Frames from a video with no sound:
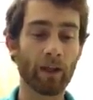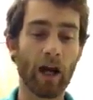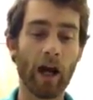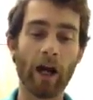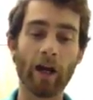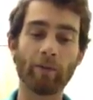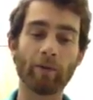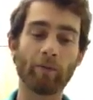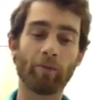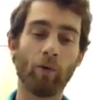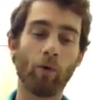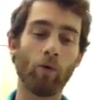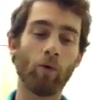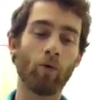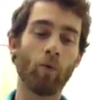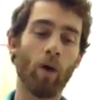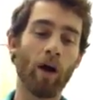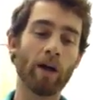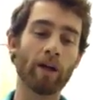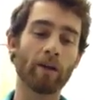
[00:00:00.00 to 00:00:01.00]
I am the
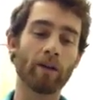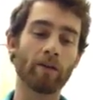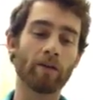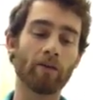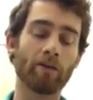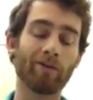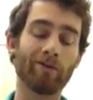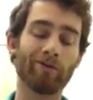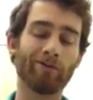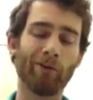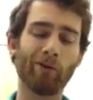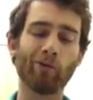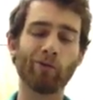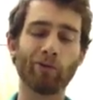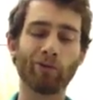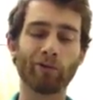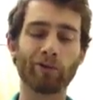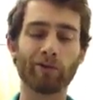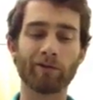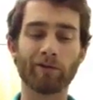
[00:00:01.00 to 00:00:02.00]
poor white,
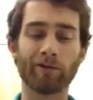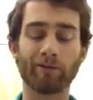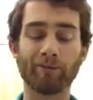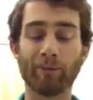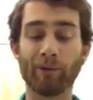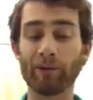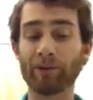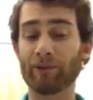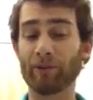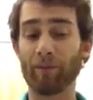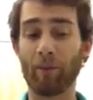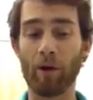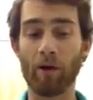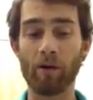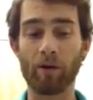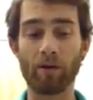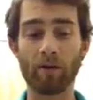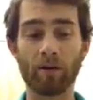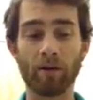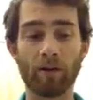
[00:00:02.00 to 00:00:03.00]
fooled and pushed
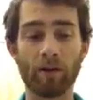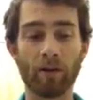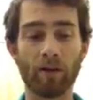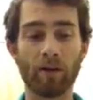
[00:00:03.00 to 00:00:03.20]
apart.